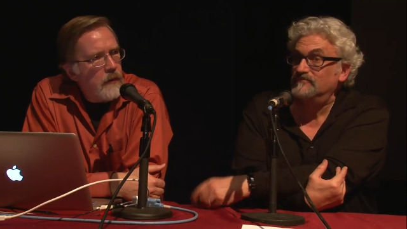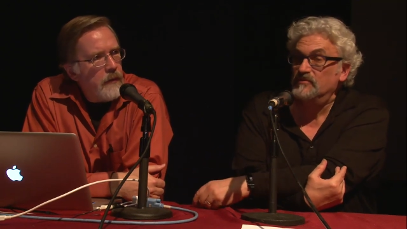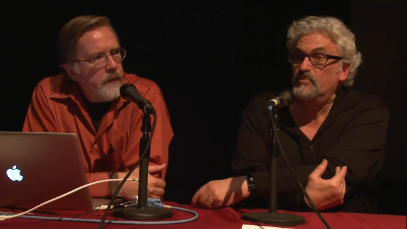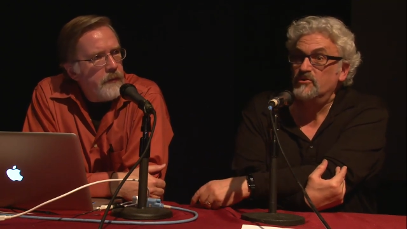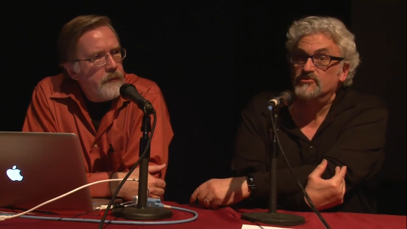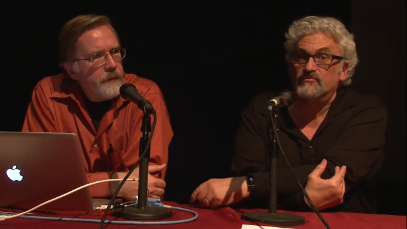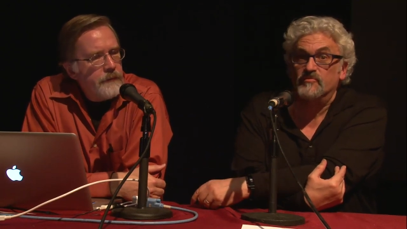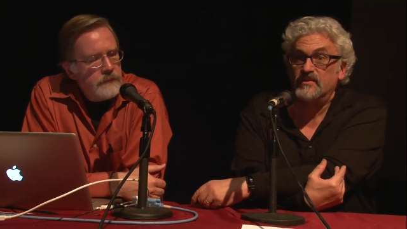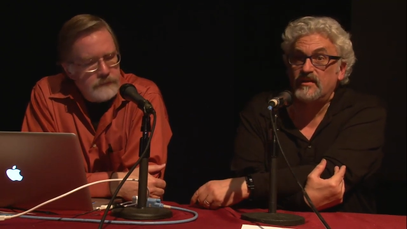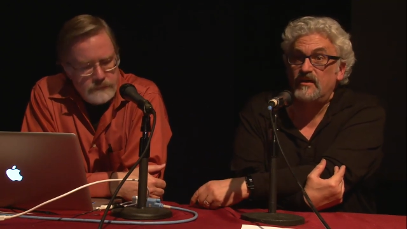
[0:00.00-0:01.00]
Speaker 1: imposed
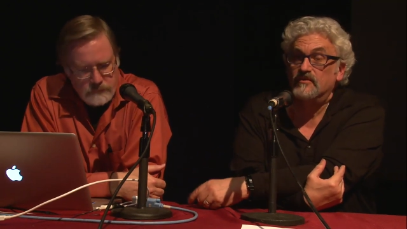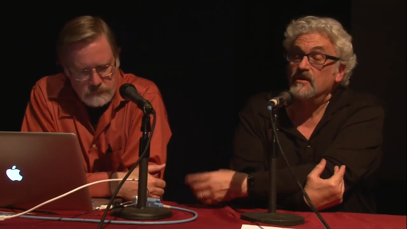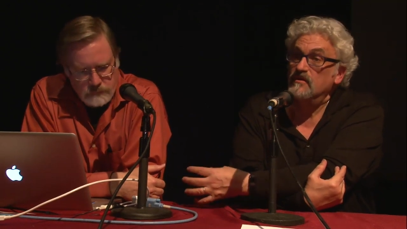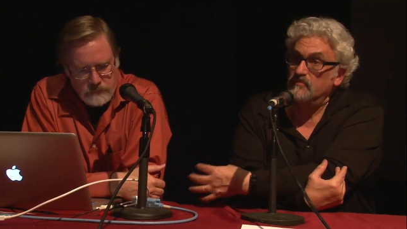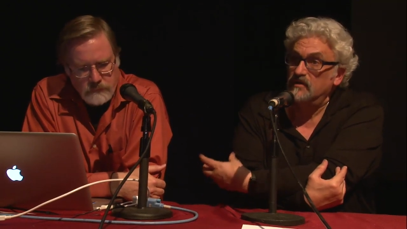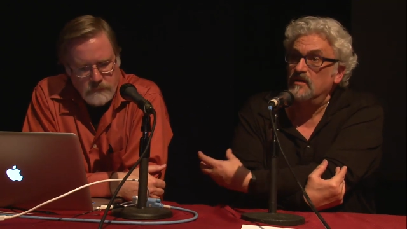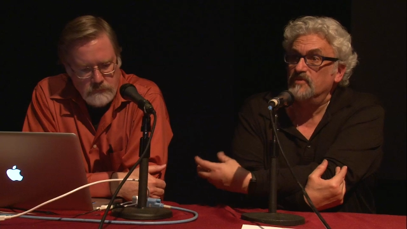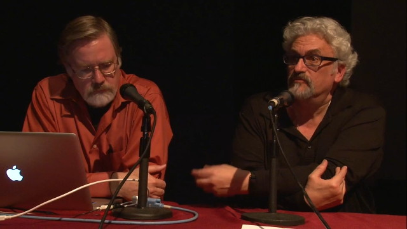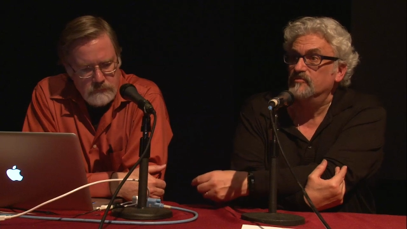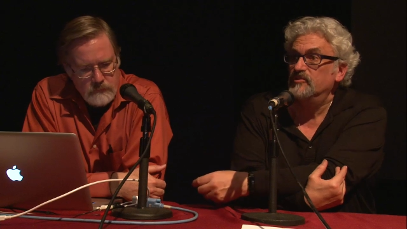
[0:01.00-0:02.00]
from without, but
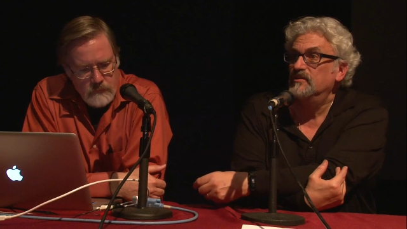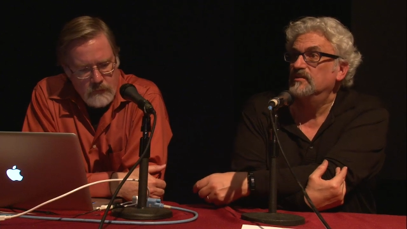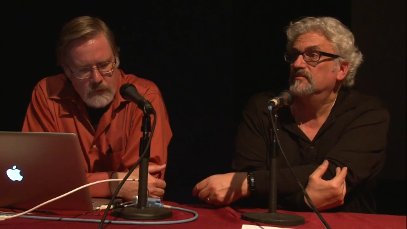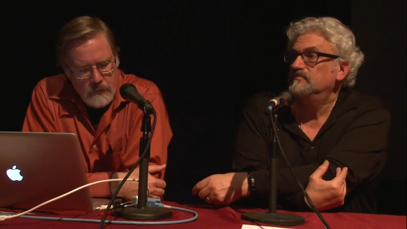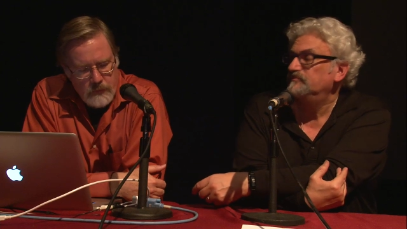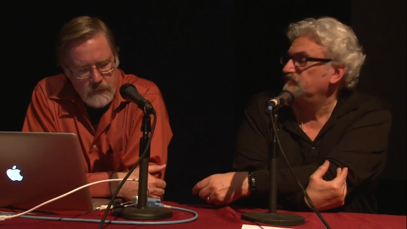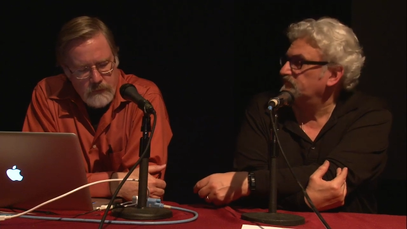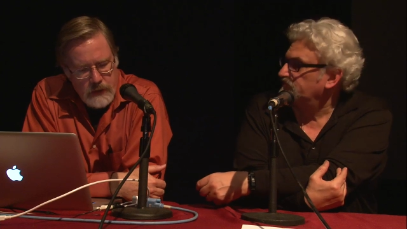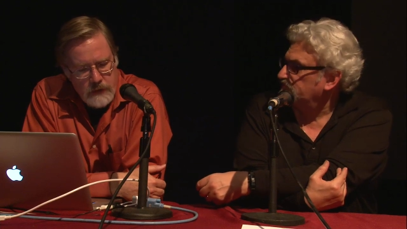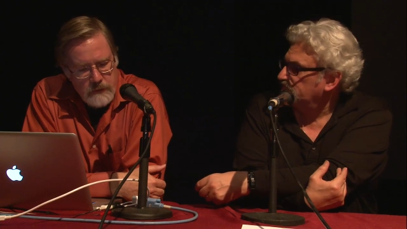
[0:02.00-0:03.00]
coming from within. But
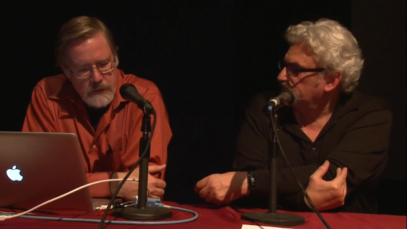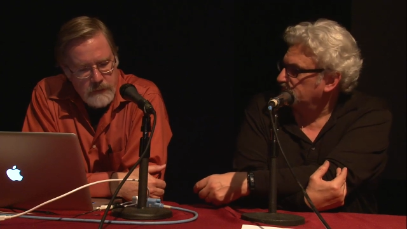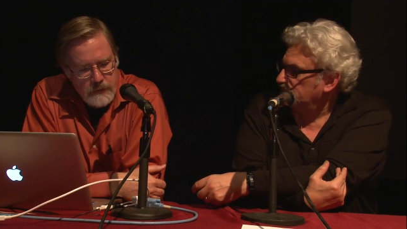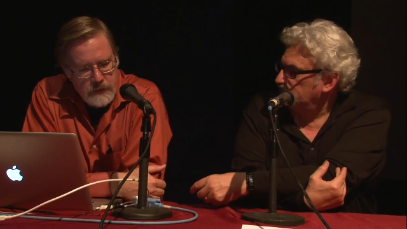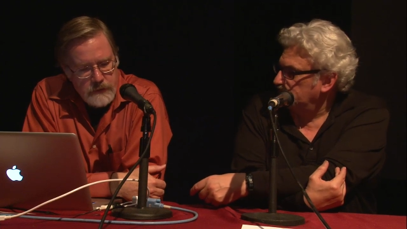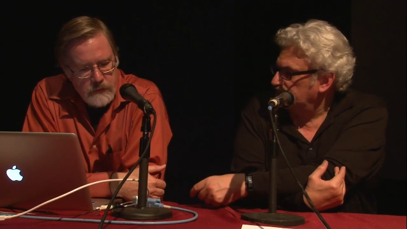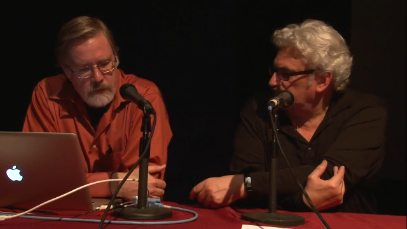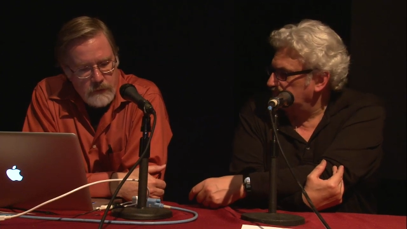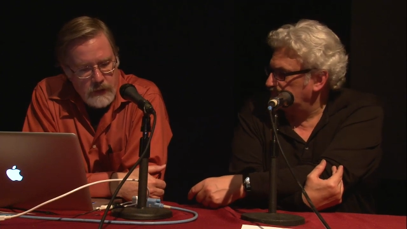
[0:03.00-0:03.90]
Speaker 2: many of the people in this room